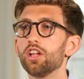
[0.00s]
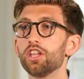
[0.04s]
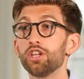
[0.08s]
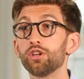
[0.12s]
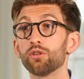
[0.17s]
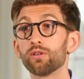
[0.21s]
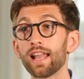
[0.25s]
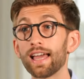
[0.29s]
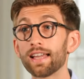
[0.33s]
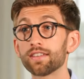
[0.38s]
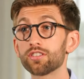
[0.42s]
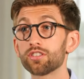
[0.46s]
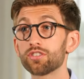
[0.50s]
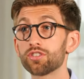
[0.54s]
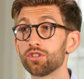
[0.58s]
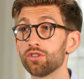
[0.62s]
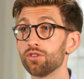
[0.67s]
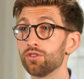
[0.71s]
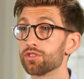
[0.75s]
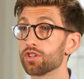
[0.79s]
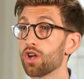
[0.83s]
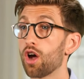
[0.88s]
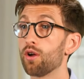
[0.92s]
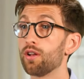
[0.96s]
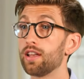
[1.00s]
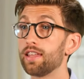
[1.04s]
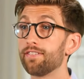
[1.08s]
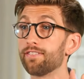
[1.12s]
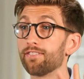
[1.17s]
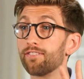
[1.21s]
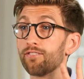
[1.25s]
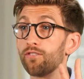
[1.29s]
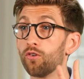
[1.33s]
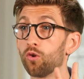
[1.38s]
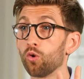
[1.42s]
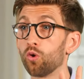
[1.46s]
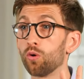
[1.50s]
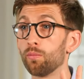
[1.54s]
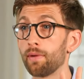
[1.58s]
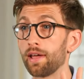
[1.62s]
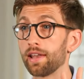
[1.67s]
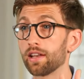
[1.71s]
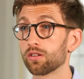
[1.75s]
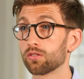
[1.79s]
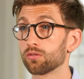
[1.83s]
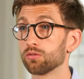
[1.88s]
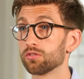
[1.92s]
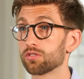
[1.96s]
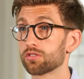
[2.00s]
You're allowed to choose only four medical